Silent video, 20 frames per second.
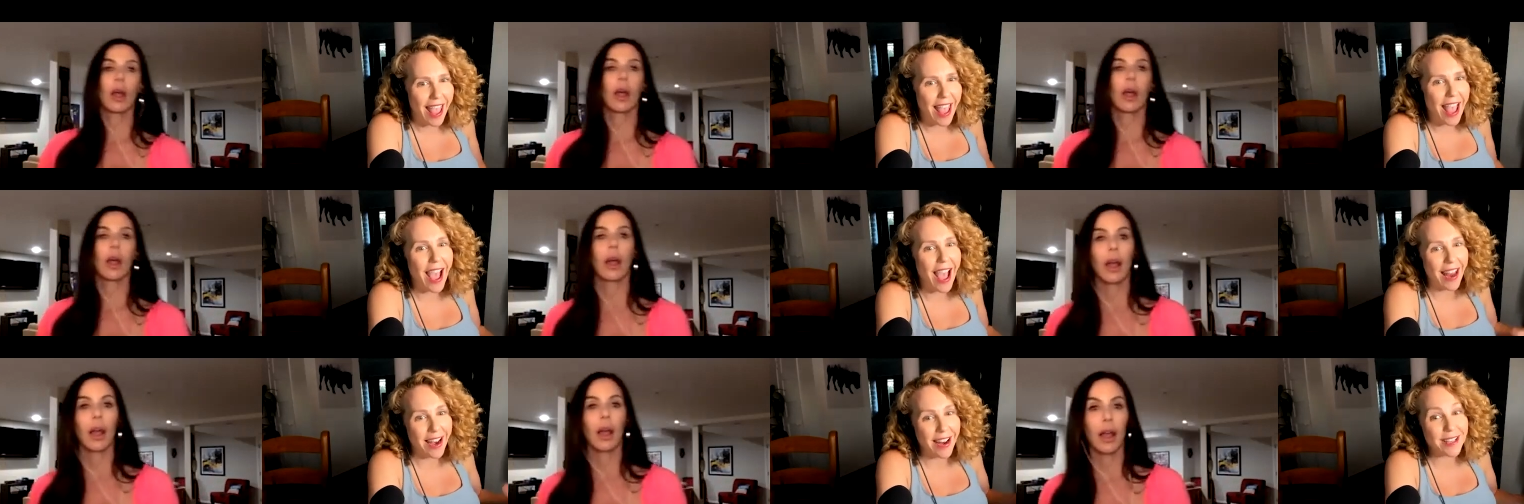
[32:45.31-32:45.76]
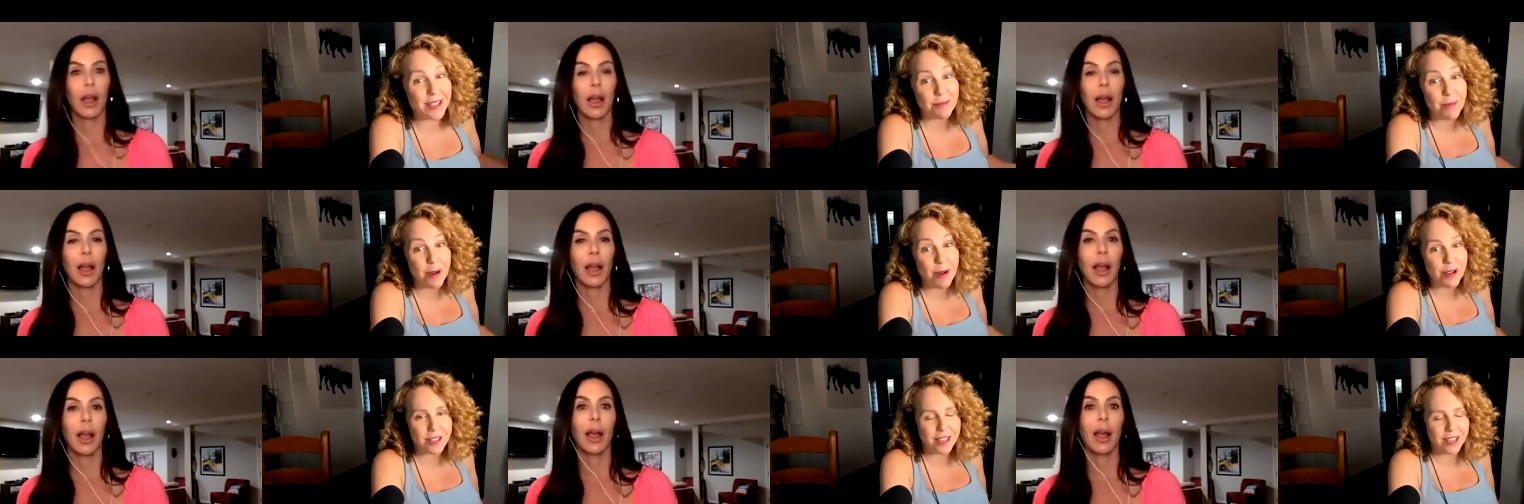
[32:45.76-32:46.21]
Speaker 1: and
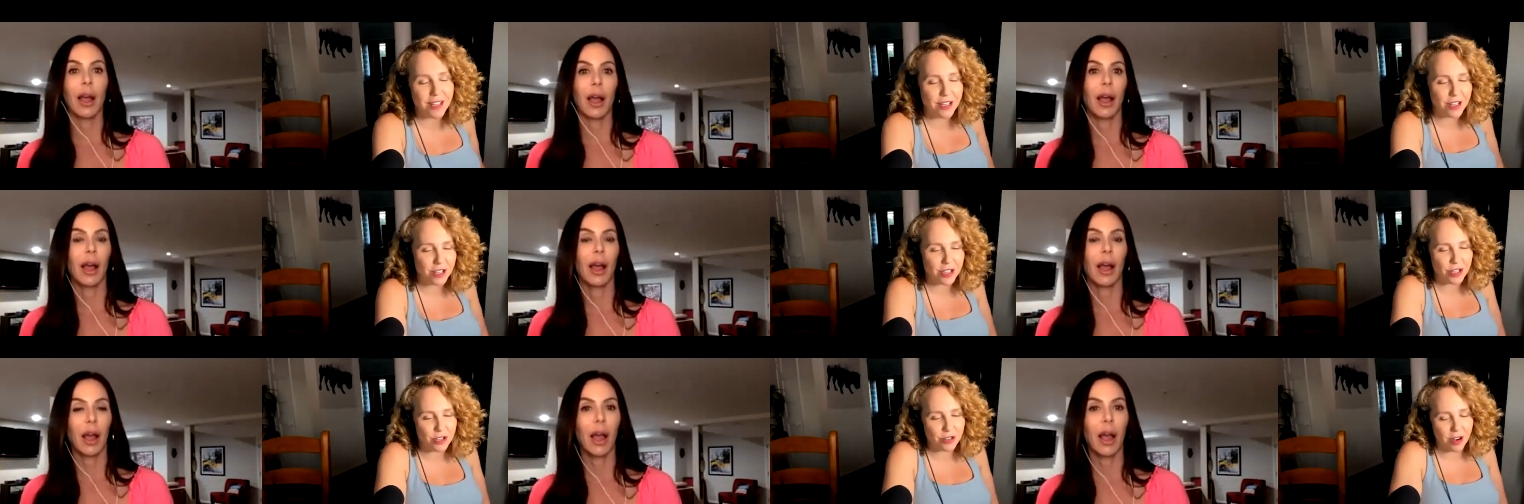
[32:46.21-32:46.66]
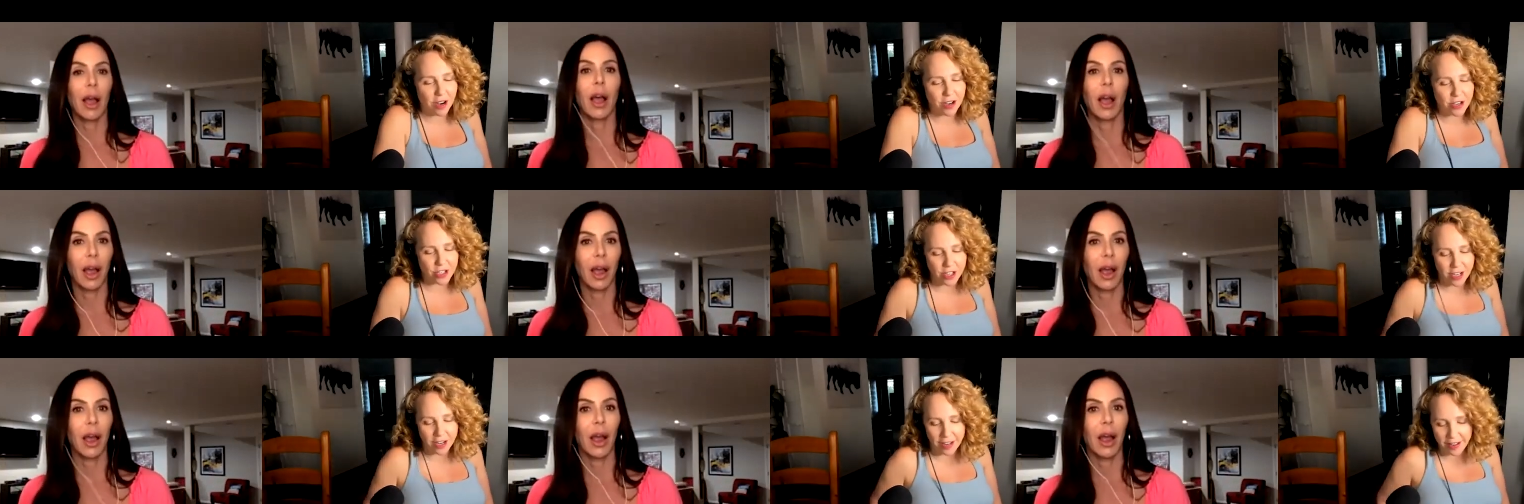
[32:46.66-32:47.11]
it's mostly just
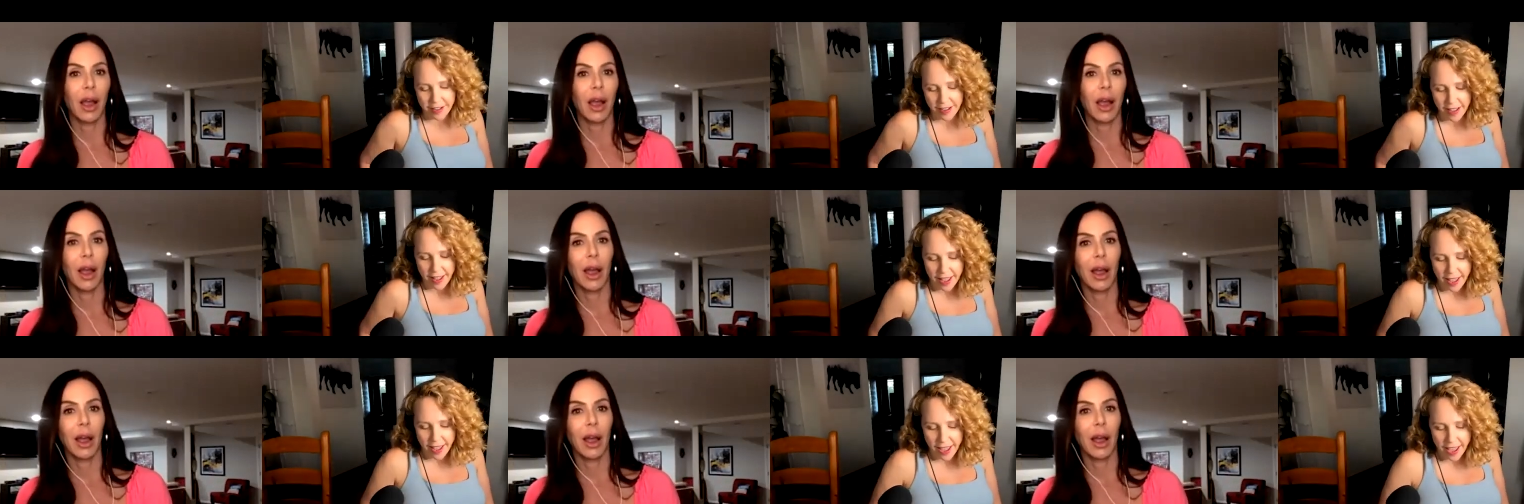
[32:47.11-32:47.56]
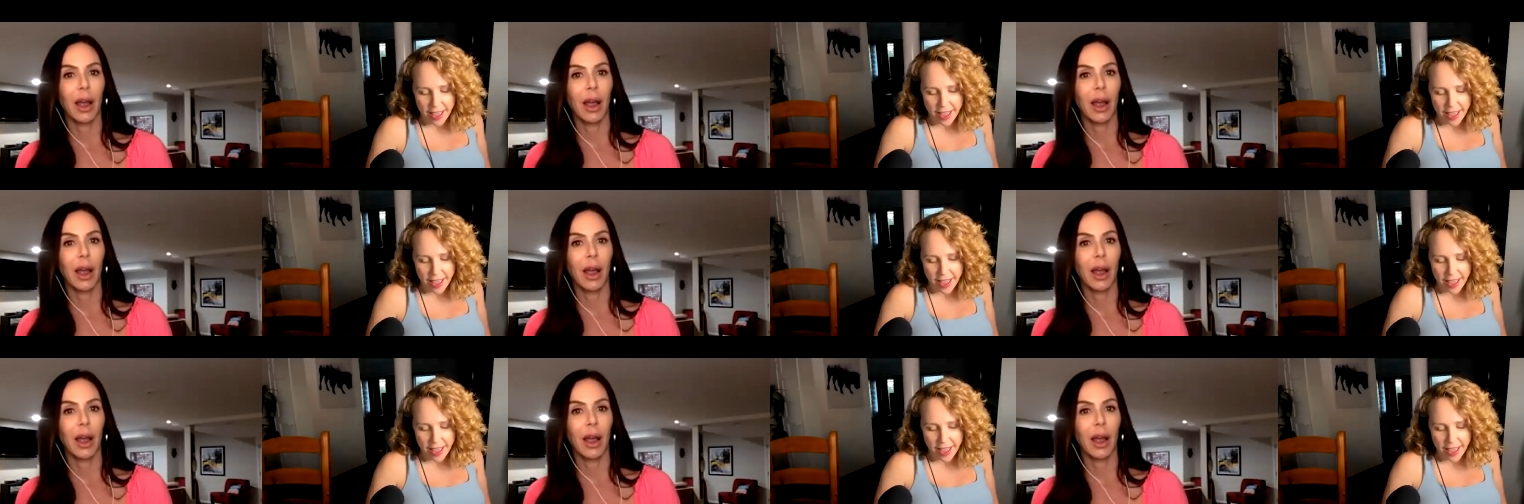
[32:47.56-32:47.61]
stretching